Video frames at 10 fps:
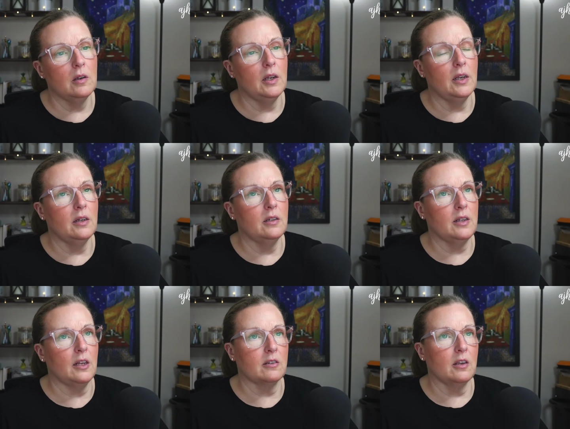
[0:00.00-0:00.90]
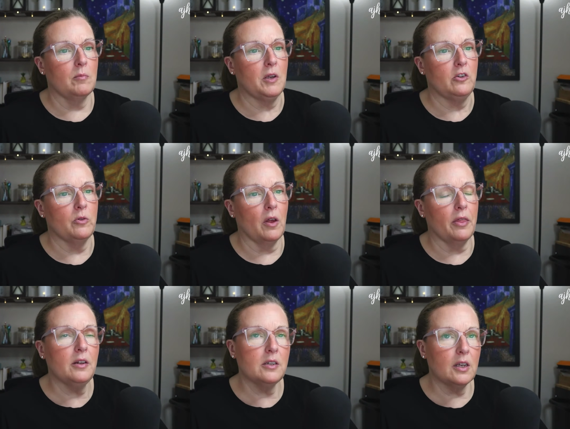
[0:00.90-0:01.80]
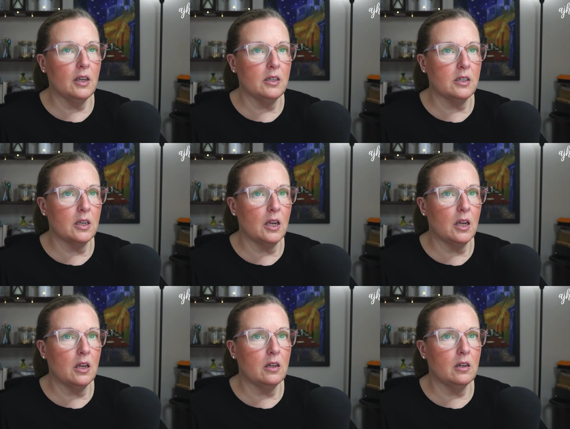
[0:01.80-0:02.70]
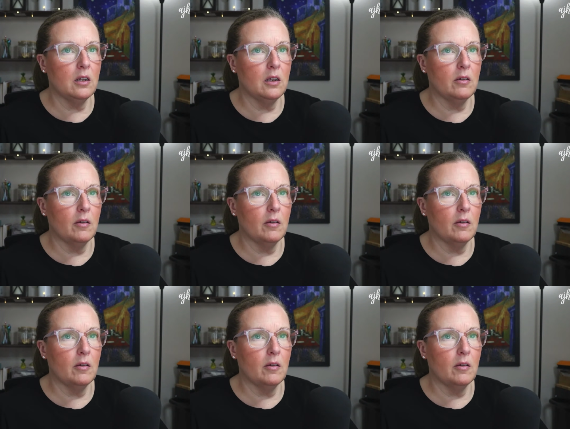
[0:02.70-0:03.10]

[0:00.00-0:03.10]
And it's asking me to authenticate again.